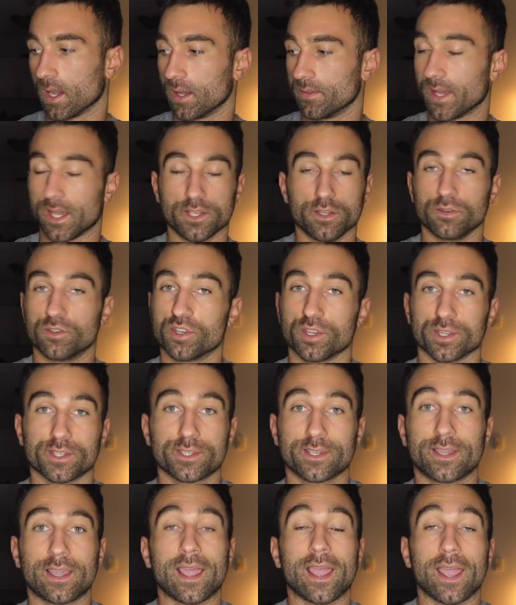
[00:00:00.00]
that you
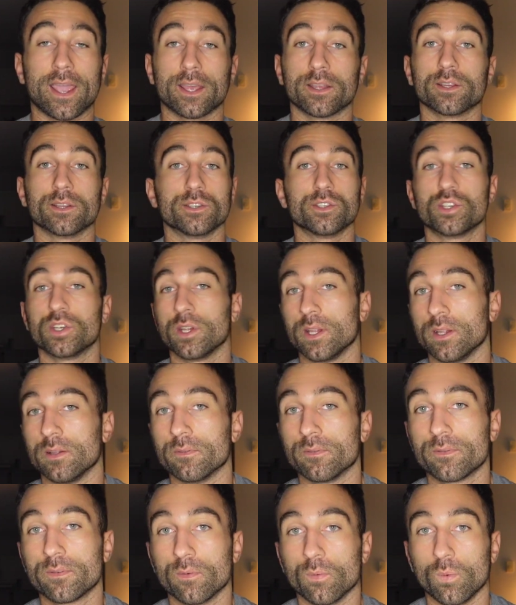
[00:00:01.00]
just can't
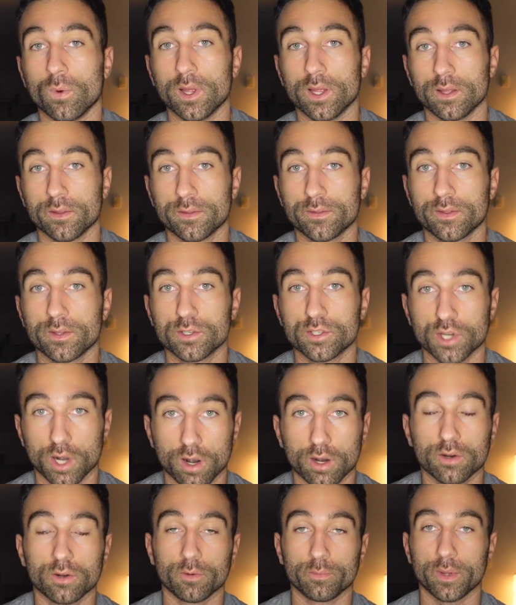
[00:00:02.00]
achieve with
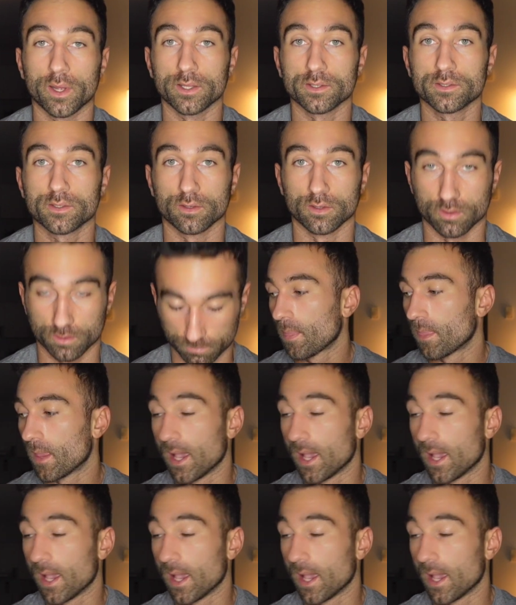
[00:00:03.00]
charcoal pencil.